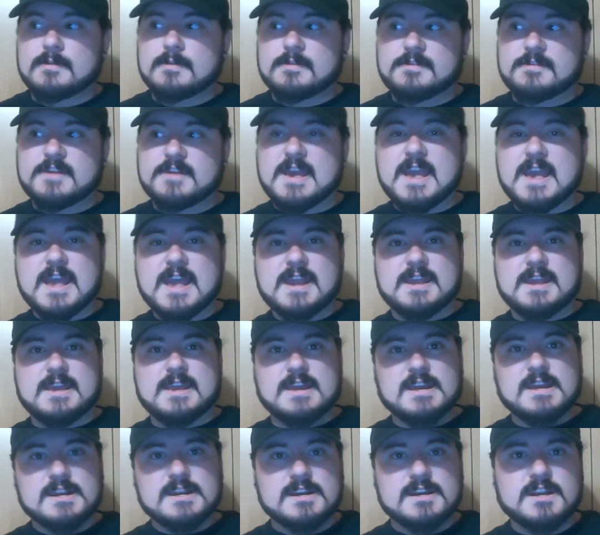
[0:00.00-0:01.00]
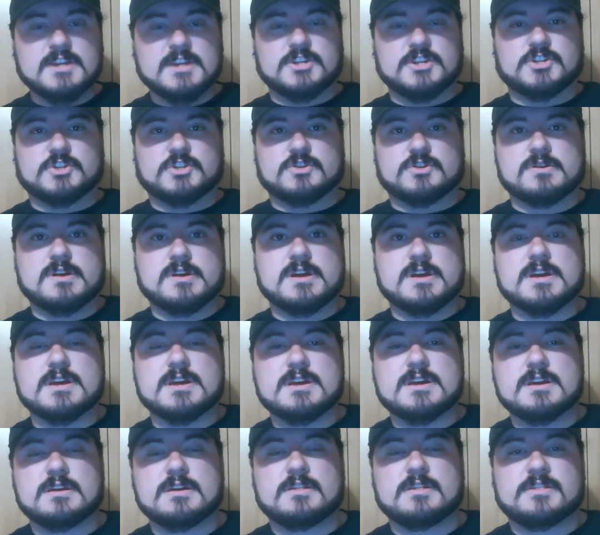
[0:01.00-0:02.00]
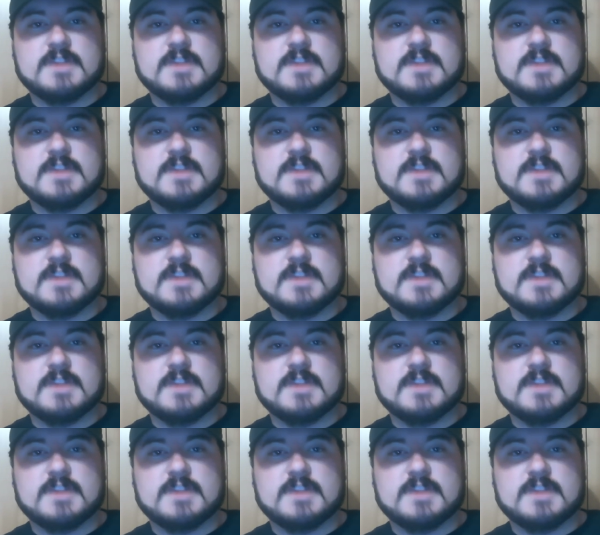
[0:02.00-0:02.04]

that industry,